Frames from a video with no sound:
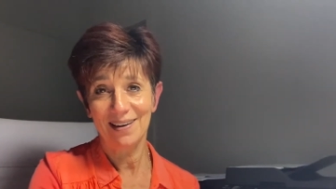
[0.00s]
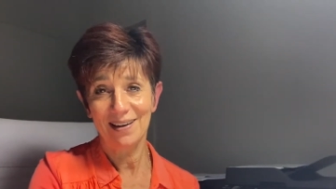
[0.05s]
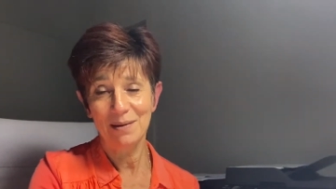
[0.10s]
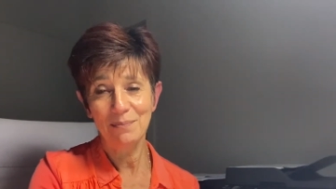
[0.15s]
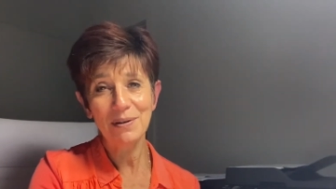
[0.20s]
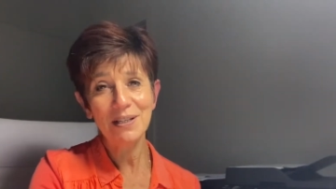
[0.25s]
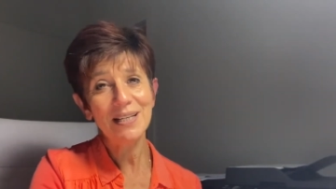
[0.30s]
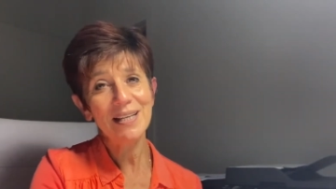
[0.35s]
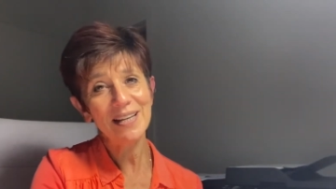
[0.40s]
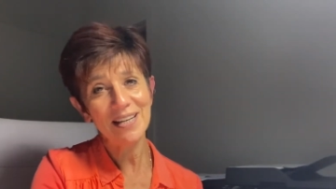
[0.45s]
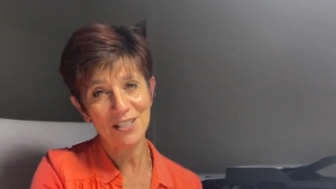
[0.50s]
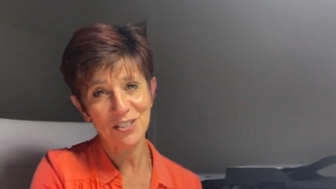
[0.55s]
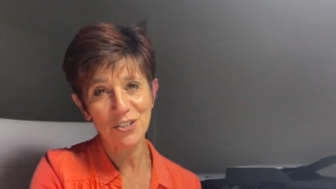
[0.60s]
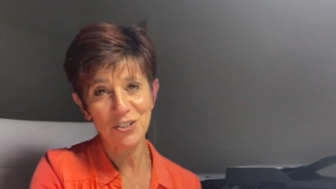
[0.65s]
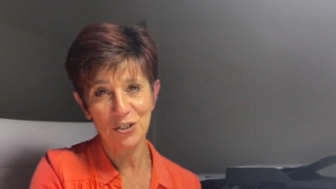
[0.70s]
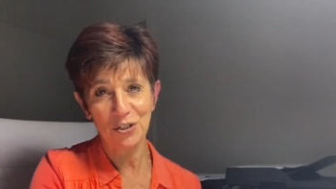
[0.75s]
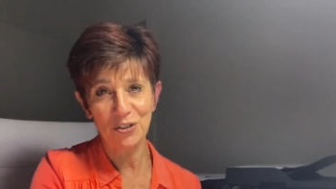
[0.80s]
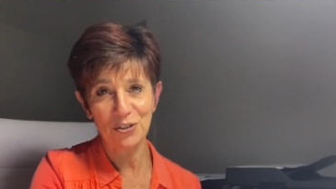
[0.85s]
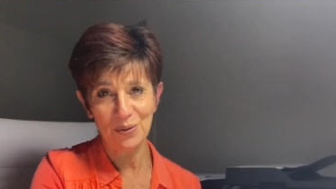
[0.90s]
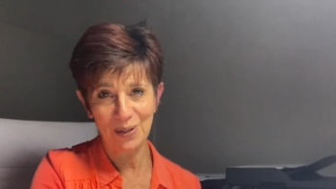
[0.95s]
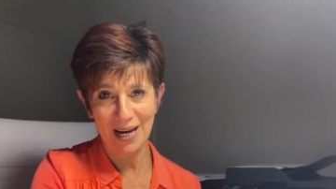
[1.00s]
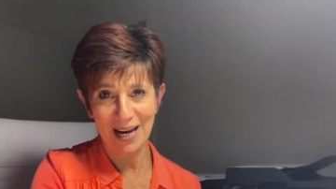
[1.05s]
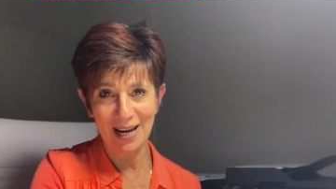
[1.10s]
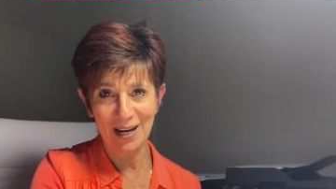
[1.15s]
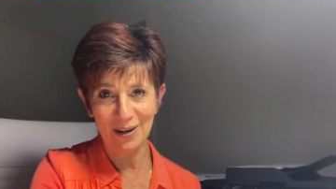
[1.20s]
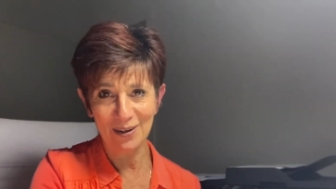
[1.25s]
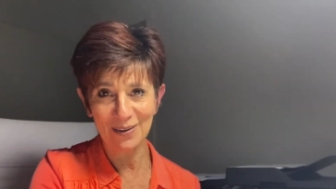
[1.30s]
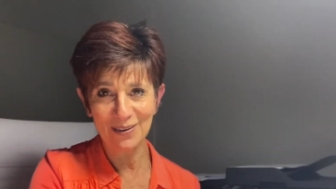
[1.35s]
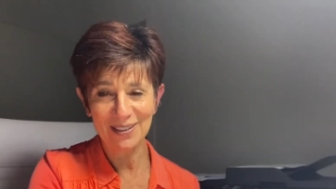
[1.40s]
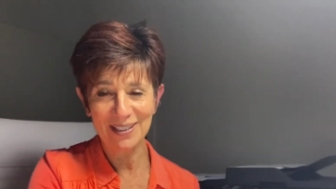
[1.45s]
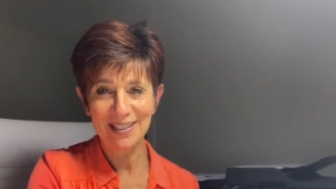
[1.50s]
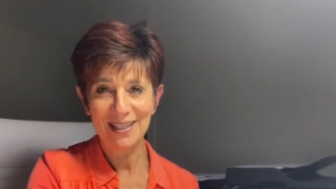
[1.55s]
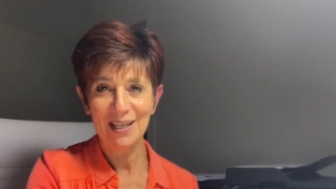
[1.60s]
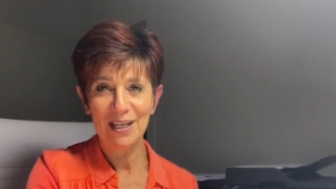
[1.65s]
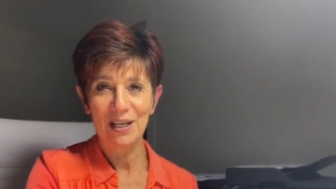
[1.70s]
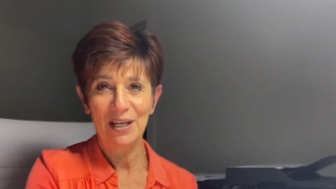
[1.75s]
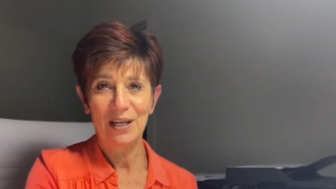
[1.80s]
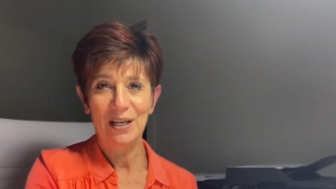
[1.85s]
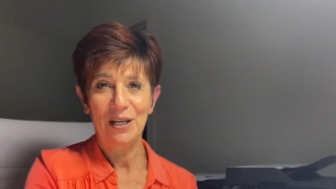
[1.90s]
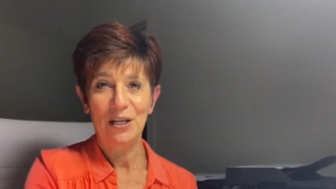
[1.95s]
But let us show you how.
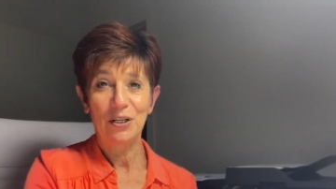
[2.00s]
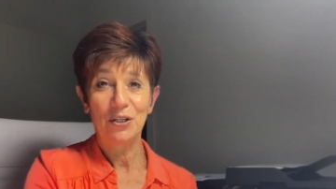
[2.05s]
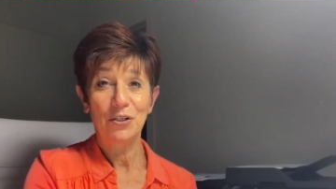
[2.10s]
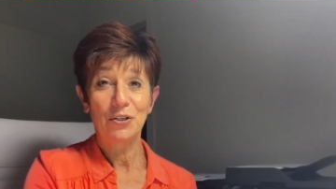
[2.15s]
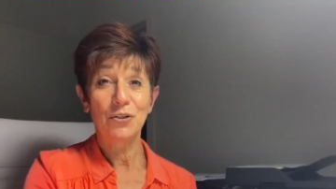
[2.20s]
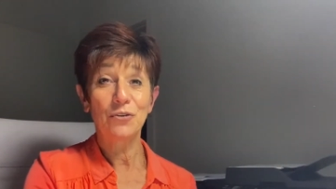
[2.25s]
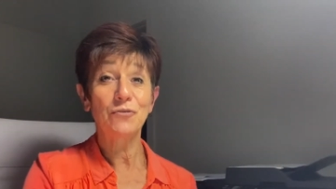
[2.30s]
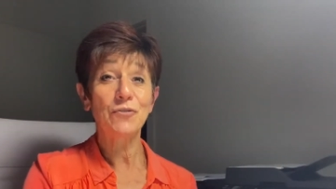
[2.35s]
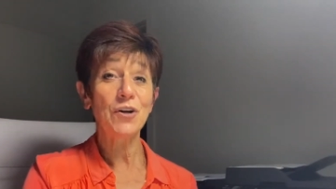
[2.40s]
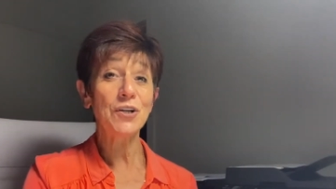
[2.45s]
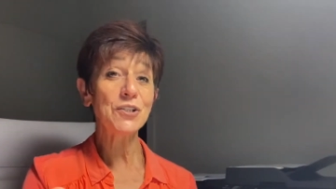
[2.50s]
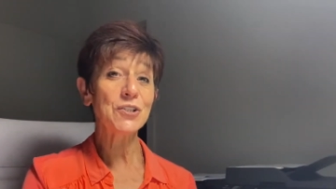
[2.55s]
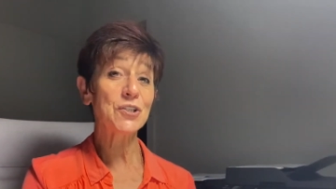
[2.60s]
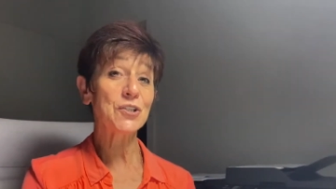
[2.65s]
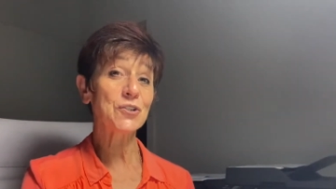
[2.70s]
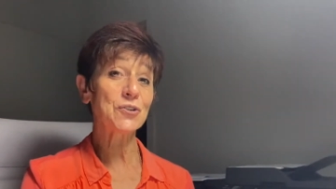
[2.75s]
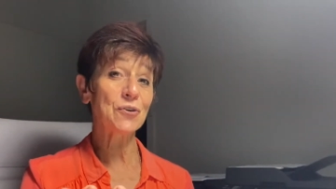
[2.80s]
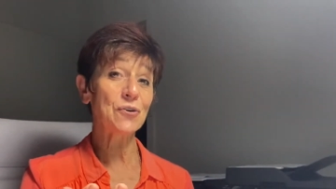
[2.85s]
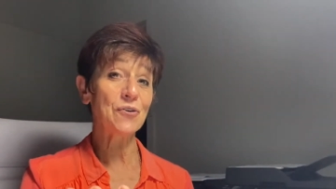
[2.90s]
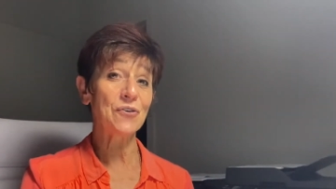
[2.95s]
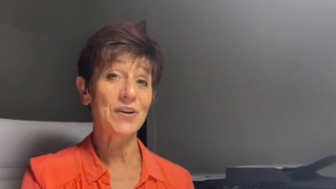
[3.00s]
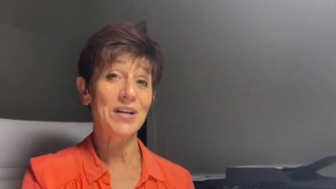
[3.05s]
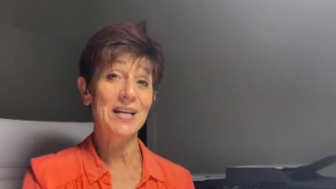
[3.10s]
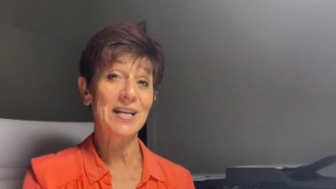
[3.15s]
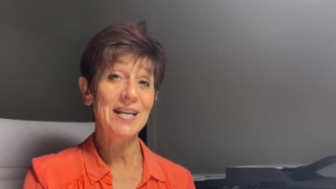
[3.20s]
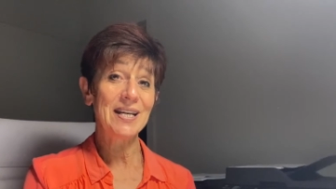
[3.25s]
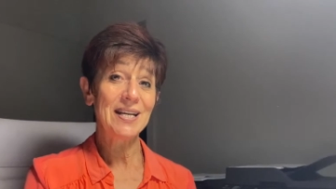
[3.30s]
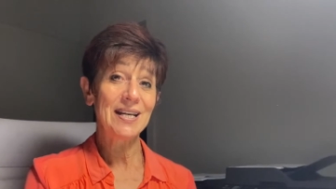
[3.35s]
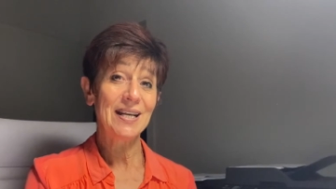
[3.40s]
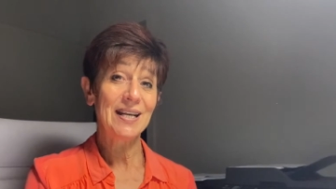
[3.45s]
You've got a story,